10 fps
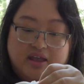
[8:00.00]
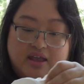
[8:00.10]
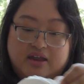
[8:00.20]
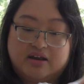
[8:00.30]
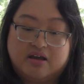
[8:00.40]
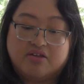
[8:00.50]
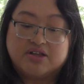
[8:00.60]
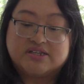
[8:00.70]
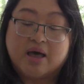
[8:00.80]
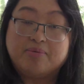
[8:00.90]
And on the
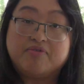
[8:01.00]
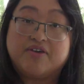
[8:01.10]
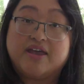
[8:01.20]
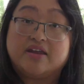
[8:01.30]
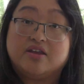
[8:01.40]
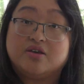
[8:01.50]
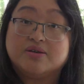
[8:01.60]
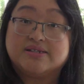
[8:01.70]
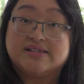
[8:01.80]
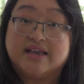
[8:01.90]
top of it, you'll
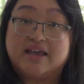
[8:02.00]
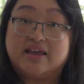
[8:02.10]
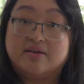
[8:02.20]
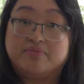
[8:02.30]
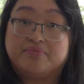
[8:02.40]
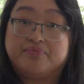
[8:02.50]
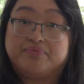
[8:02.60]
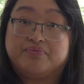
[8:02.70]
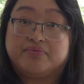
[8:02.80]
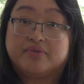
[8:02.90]
see
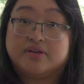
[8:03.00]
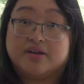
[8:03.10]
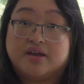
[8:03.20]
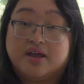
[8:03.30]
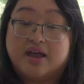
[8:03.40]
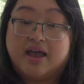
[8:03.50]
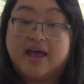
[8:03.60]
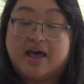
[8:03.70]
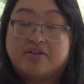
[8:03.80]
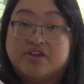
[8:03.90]

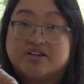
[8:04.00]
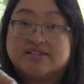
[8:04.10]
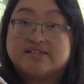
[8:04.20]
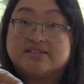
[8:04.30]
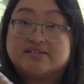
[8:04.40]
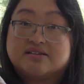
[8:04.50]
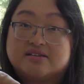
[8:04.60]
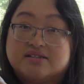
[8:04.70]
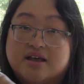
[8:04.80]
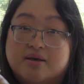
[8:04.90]
how there's
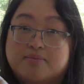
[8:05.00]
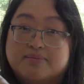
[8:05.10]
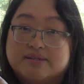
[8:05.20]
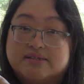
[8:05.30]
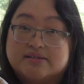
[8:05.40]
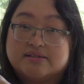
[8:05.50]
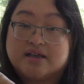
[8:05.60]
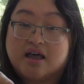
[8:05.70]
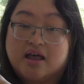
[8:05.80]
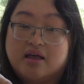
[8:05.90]
some
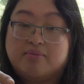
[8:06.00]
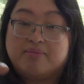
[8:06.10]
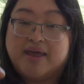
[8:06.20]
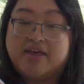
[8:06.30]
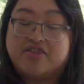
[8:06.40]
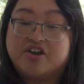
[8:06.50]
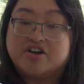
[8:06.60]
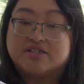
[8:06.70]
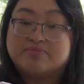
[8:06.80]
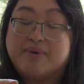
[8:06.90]
scum and
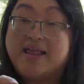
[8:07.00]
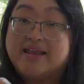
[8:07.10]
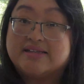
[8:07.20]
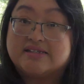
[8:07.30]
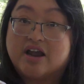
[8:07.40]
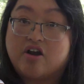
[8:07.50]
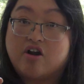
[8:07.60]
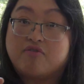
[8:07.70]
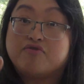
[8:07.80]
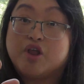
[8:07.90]
there's melons that
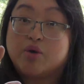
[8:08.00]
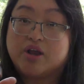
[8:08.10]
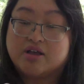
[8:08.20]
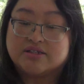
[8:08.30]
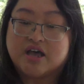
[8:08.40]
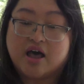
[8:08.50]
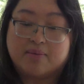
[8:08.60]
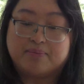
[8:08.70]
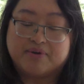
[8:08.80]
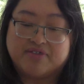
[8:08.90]
are floating on
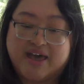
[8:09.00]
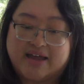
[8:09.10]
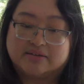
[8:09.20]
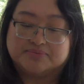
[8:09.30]
top of that.